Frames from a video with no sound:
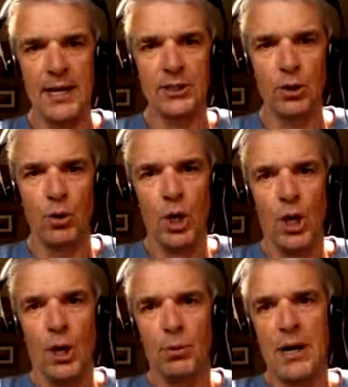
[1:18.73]
So
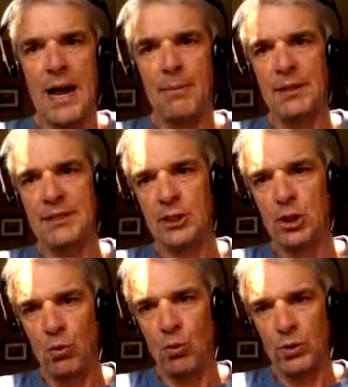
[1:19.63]
parabolas
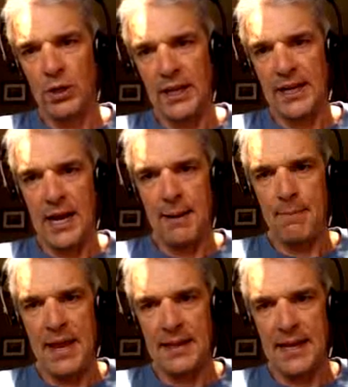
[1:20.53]
don't really kind of make like,